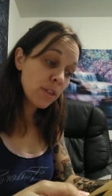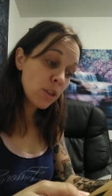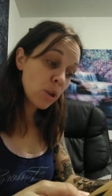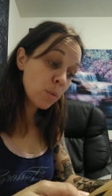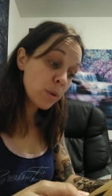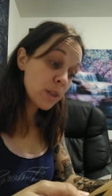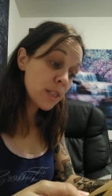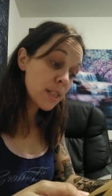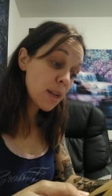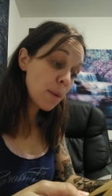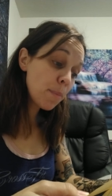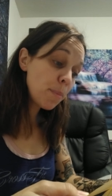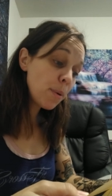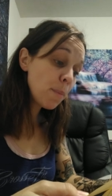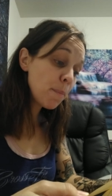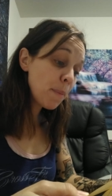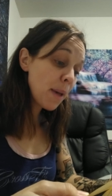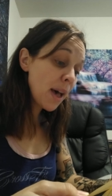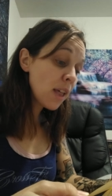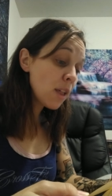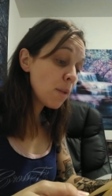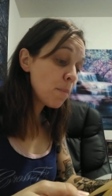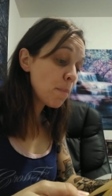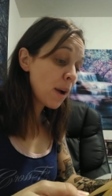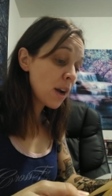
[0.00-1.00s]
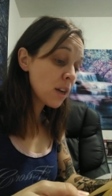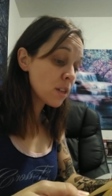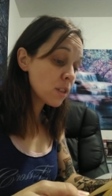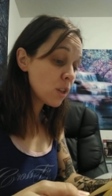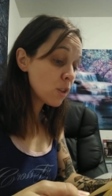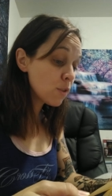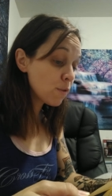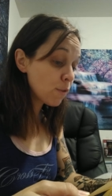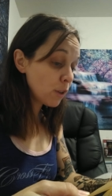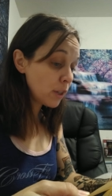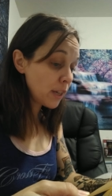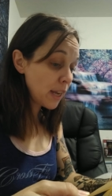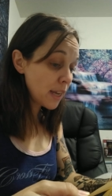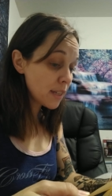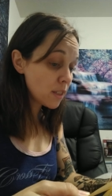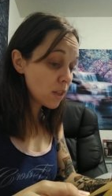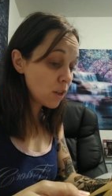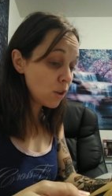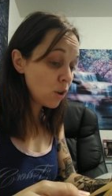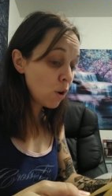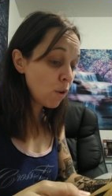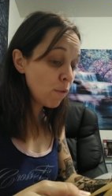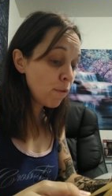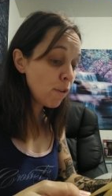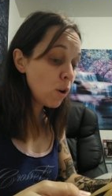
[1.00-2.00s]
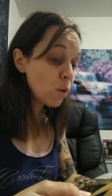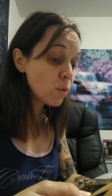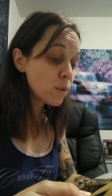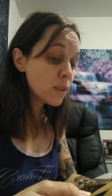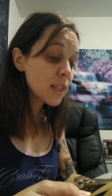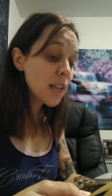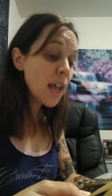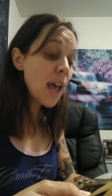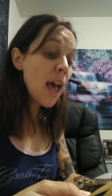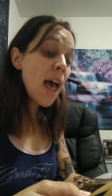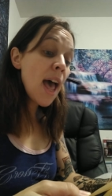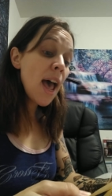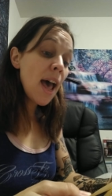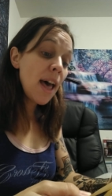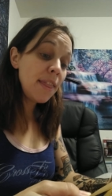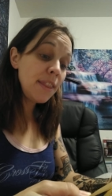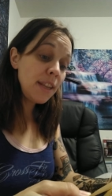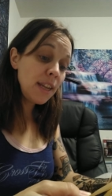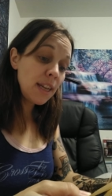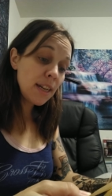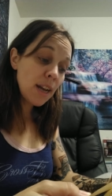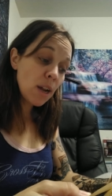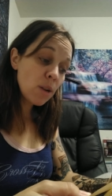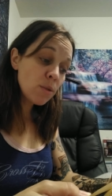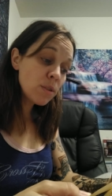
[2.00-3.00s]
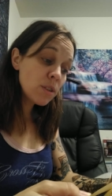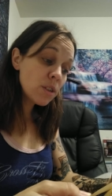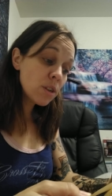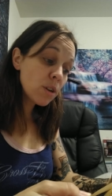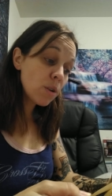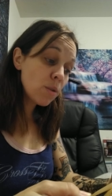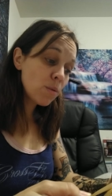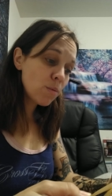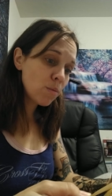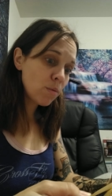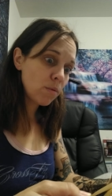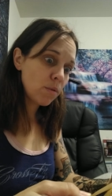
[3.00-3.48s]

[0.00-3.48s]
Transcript: There were separate ballot boxes for yes and no votes, and the announced